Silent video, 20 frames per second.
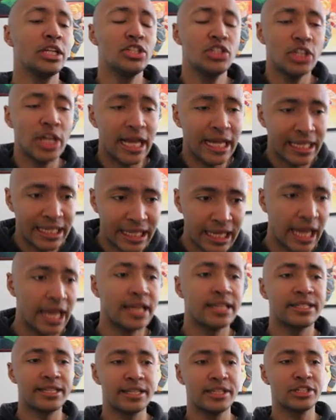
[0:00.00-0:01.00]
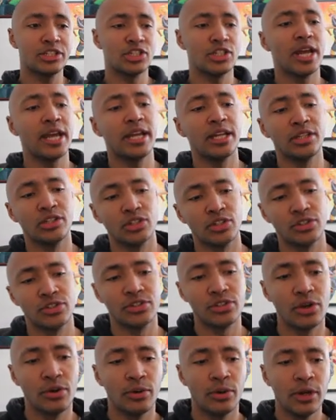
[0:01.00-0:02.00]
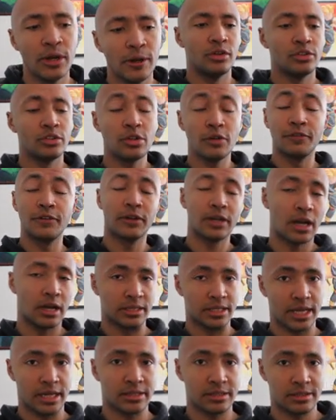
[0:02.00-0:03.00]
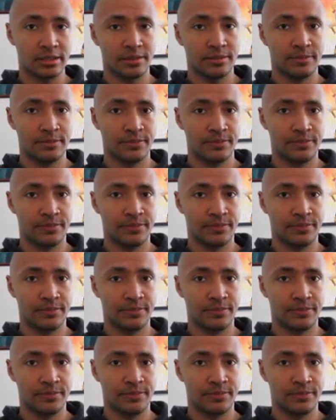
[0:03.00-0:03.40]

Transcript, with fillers: gigantic change. So so for context,